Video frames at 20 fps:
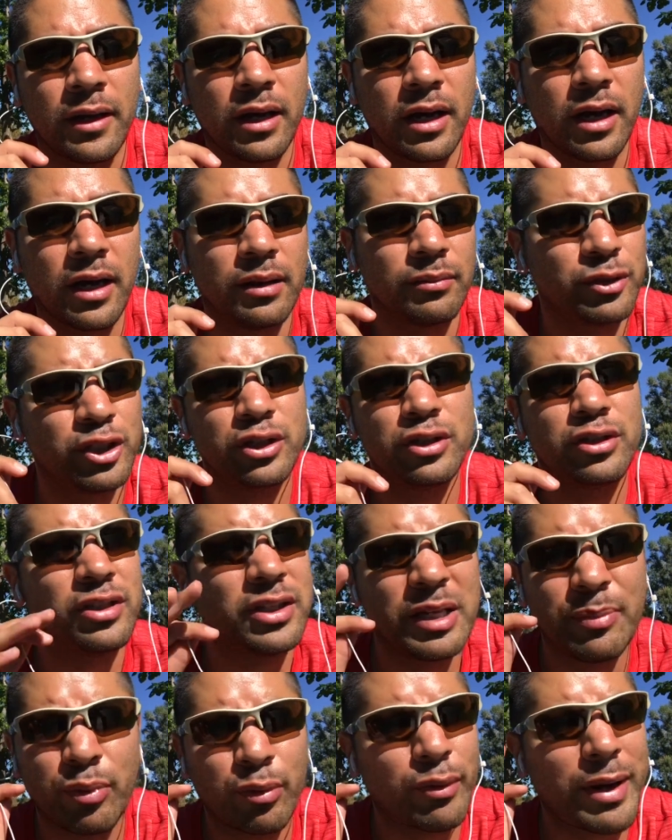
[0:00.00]
Um, just
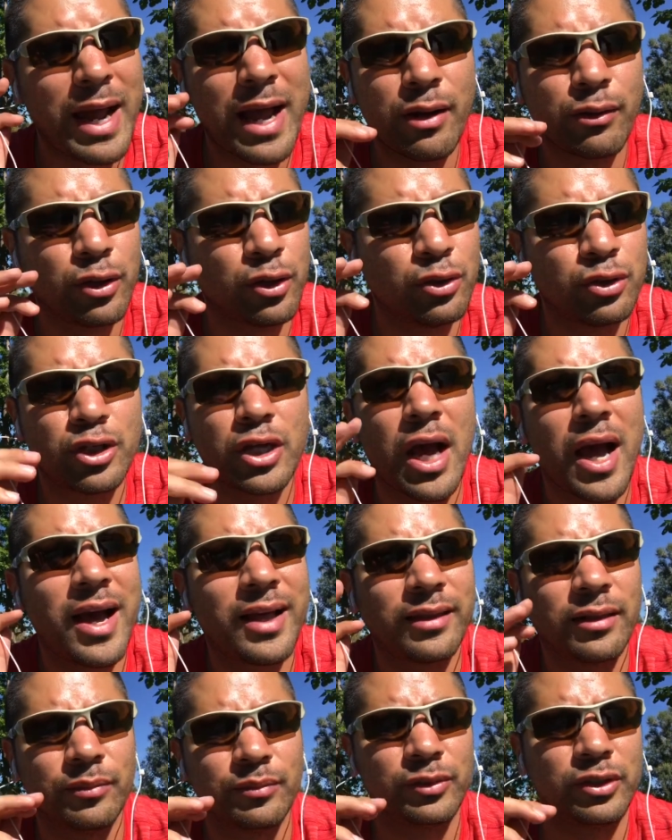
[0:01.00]
sleep around, use
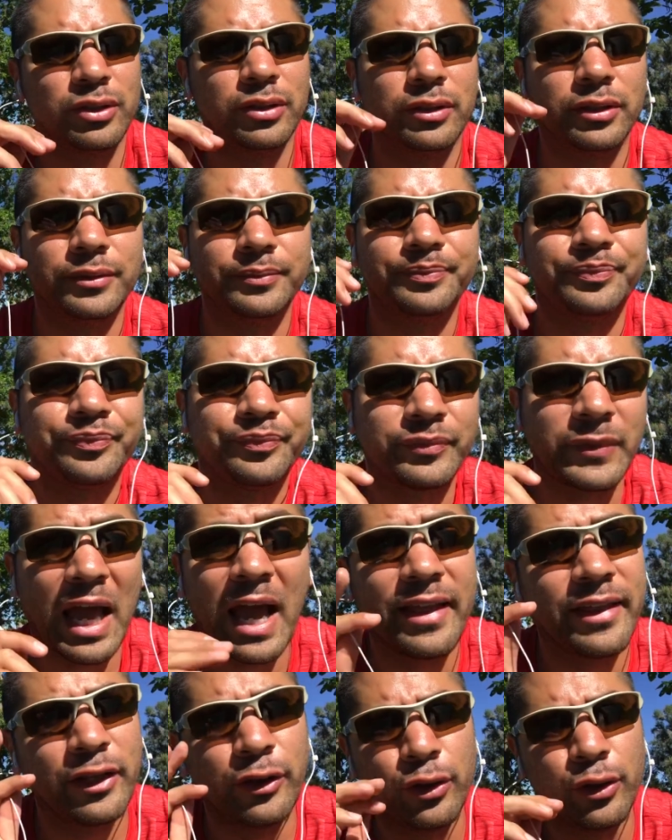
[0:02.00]
condoms, you know.
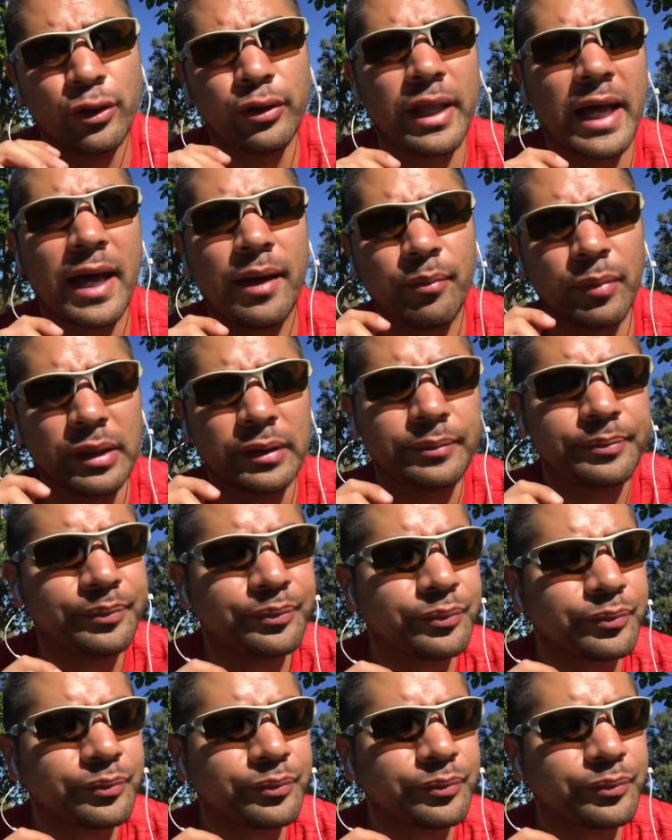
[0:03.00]
I didn't do that, but